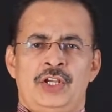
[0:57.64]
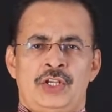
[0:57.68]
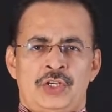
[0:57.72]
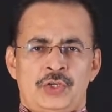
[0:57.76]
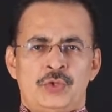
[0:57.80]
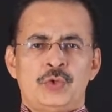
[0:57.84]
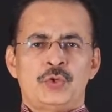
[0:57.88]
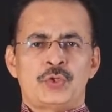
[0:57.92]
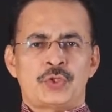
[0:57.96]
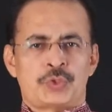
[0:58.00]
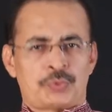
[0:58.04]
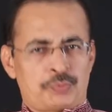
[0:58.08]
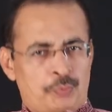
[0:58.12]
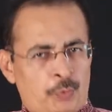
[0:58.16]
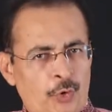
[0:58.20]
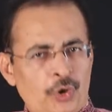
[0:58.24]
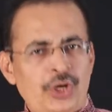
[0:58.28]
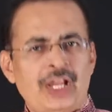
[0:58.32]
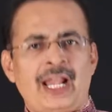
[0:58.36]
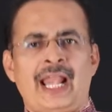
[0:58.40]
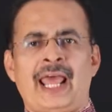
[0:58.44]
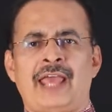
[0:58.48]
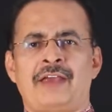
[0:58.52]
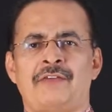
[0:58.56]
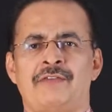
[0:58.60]
Use
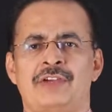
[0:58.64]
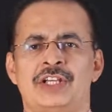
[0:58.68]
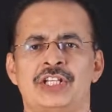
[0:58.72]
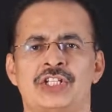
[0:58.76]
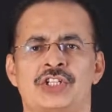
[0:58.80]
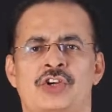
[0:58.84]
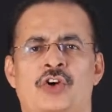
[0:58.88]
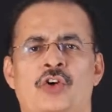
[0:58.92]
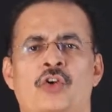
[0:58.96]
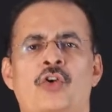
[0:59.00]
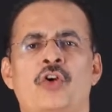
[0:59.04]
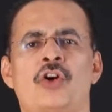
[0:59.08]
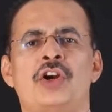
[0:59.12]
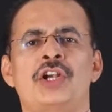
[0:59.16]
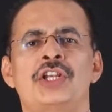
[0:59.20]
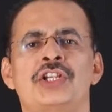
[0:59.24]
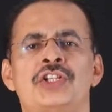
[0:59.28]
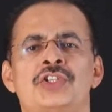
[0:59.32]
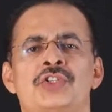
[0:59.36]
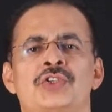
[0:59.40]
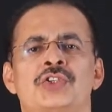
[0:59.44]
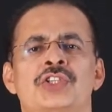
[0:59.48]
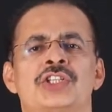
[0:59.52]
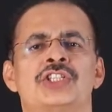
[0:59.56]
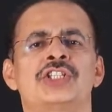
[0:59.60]
body language according
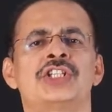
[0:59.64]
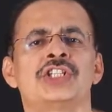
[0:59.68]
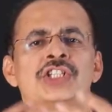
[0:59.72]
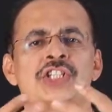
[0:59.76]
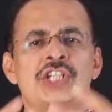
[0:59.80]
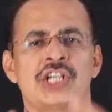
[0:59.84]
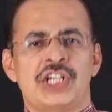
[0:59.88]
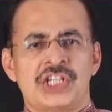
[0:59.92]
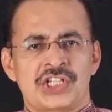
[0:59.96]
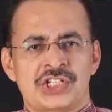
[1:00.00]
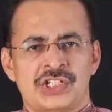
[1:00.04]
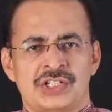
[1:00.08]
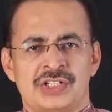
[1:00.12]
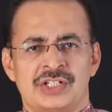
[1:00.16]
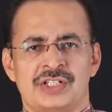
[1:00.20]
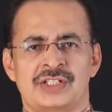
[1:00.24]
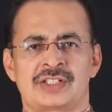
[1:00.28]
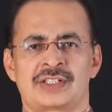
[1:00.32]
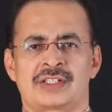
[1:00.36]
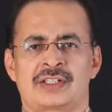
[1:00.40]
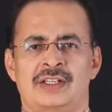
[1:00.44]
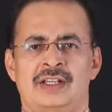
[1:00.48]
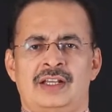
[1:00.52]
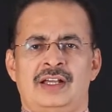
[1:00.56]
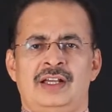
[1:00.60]
to the
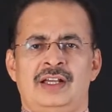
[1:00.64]
situations.